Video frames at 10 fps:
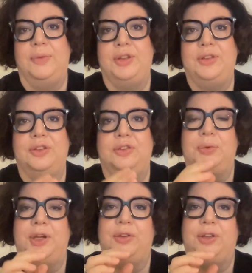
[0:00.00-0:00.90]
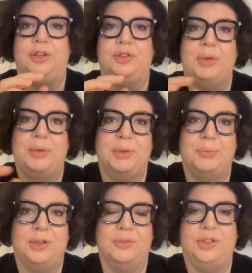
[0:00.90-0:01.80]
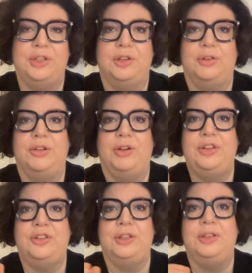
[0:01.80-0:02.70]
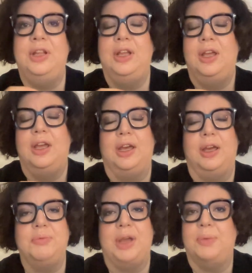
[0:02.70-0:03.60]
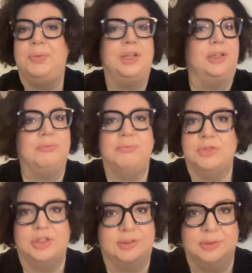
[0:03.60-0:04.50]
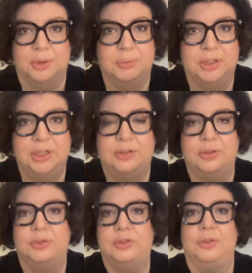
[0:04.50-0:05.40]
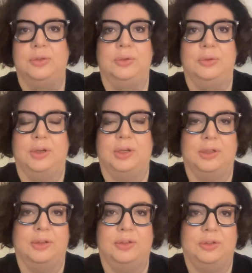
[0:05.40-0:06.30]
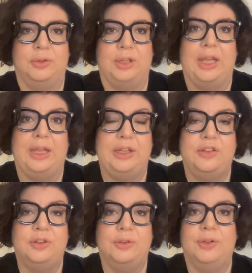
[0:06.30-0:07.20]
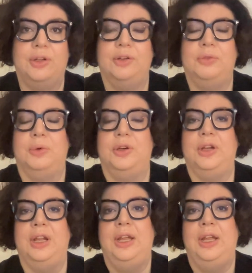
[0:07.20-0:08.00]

this is where there's maybe a bit of deterioration happening just normally due to the age of an artwork,